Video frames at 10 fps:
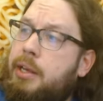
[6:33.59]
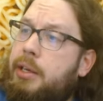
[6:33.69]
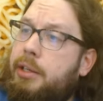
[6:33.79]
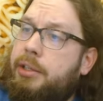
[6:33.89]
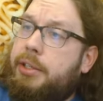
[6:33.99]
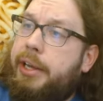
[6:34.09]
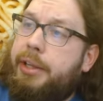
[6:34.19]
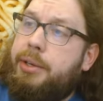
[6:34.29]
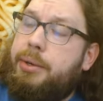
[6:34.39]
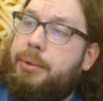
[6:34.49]
it'll tell
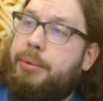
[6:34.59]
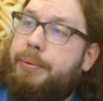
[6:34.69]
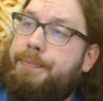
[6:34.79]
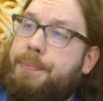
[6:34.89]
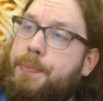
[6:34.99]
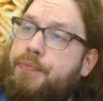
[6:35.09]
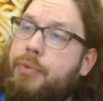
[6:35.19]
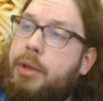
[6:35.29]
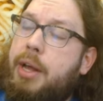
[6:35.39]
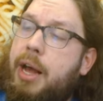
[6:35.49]
you
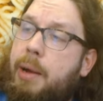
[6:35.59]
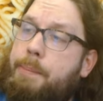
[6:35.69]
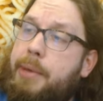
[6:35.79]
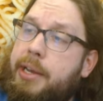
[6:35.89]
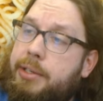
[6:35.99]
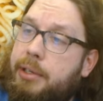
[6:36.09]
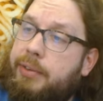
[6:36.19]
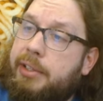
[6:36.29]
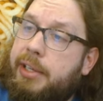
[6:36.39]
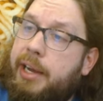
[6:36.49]
how big a
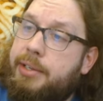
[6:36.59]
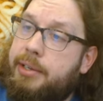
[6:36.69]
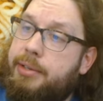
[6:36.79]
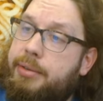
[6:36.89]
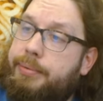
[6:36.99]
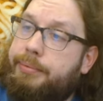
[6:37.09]
serving size is